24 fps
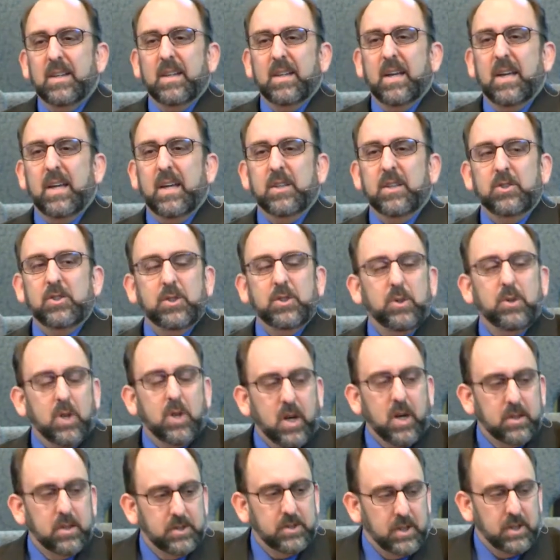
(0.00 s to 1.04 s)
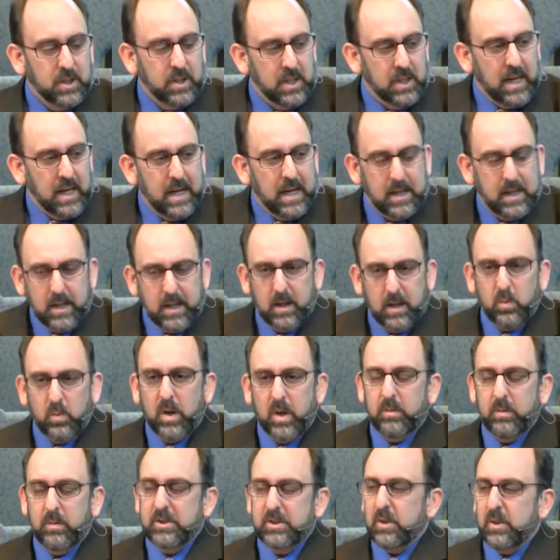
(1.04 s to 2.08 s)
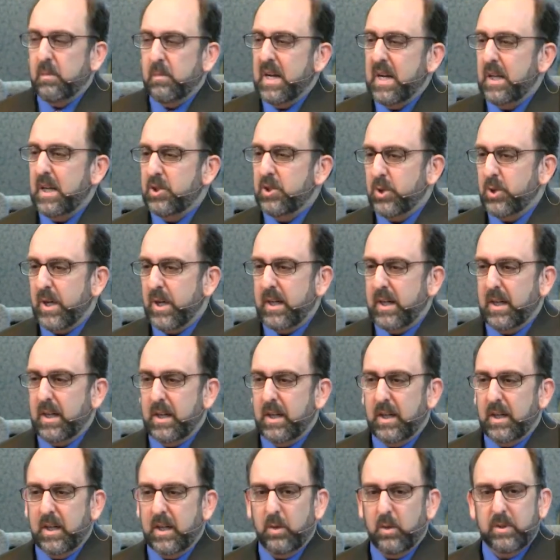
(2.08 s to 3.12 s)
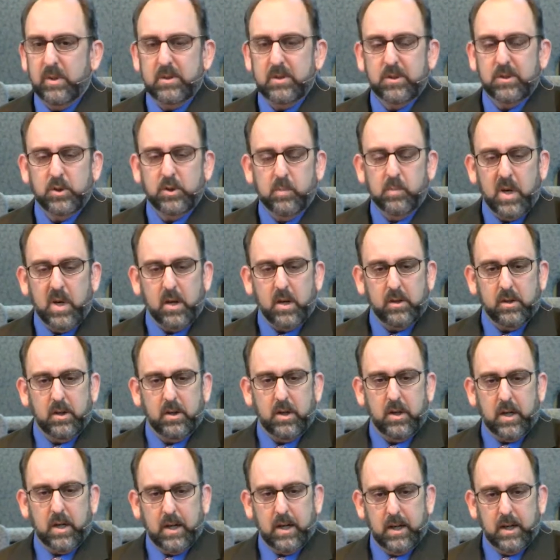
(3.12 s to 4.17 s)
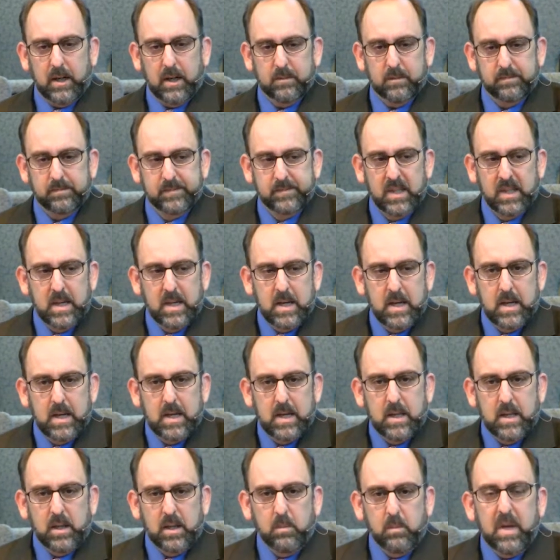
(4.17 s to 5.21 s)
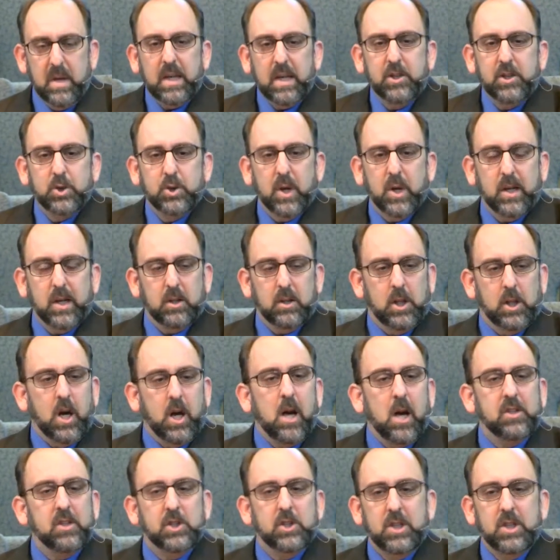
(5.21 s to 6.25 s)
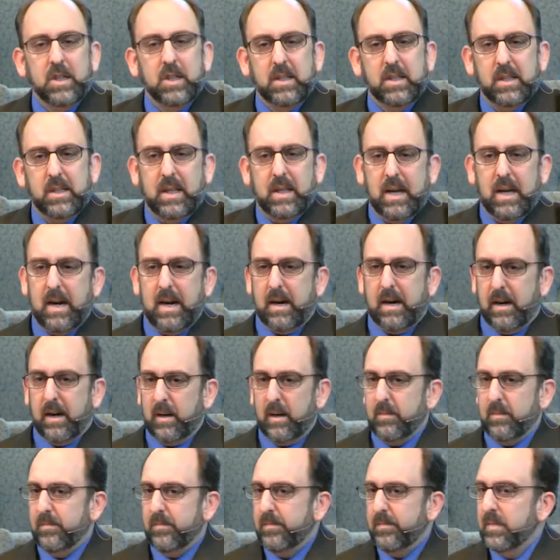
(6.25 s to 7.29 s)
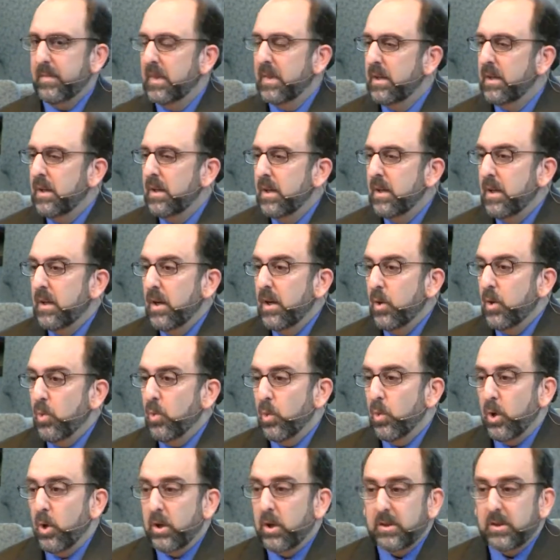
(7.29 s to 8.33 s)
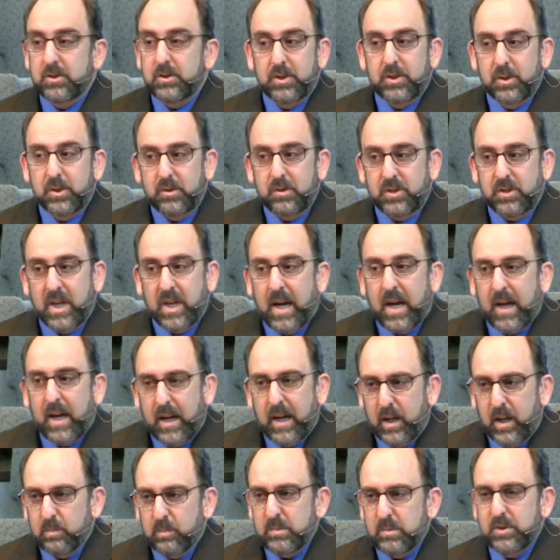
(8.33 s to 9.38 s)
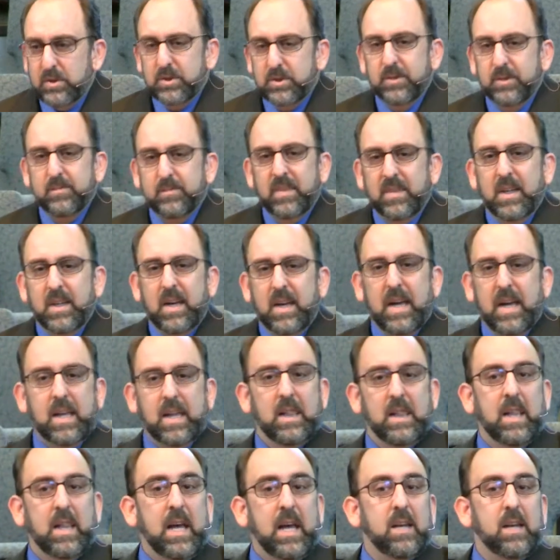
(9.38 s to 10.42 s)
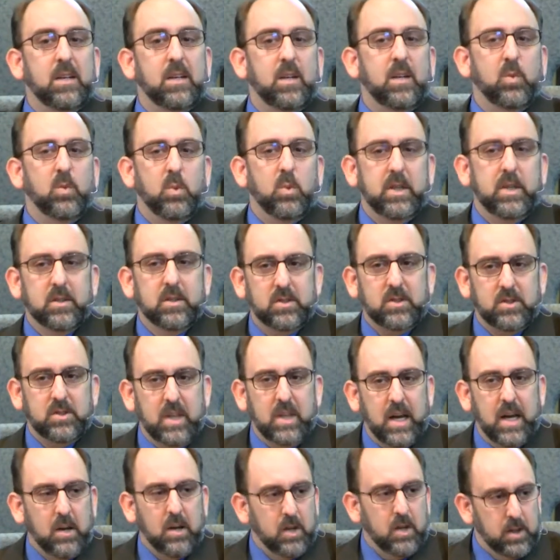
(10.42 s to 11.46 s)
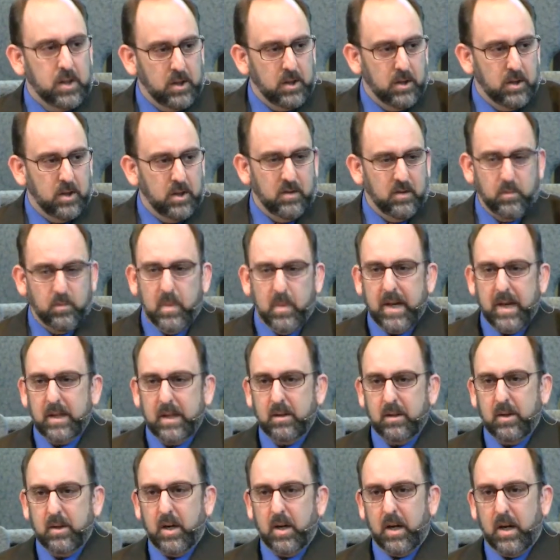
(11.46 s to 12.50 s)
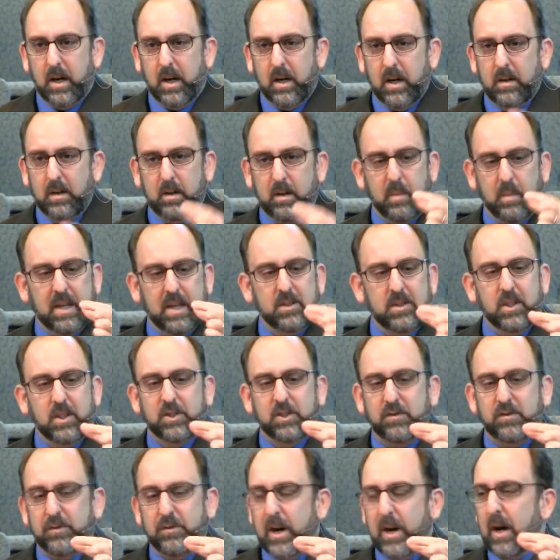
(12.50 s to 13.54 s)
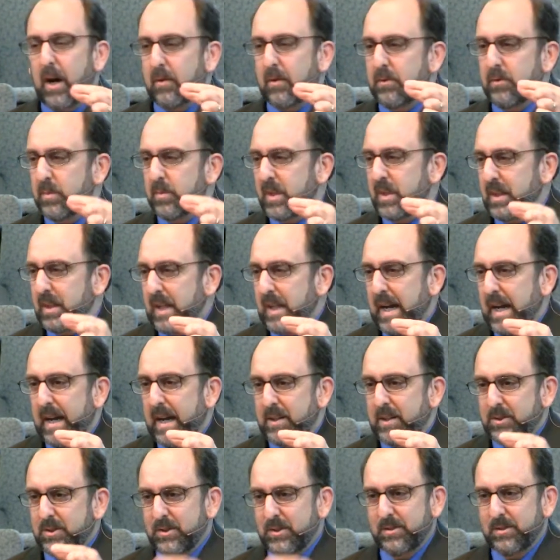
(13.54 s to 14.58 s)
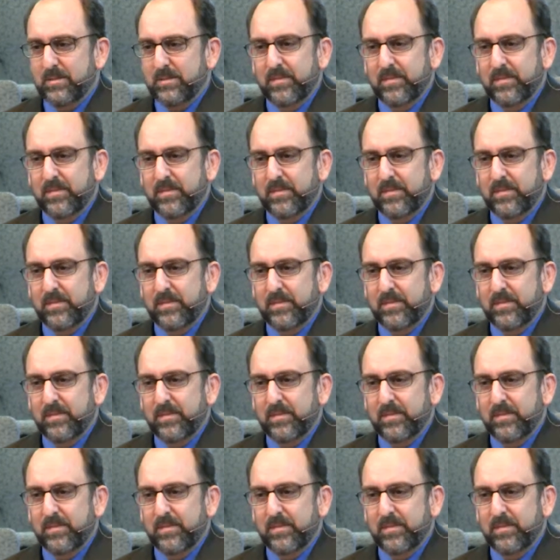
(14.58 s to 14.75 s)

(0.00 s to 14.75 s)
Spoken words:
and the two cars collided. One was a mini truck and another was a small car. The mini truck launched into the air, rolled 2 times, and landed wheels down on the hood of my car about this far from the glass.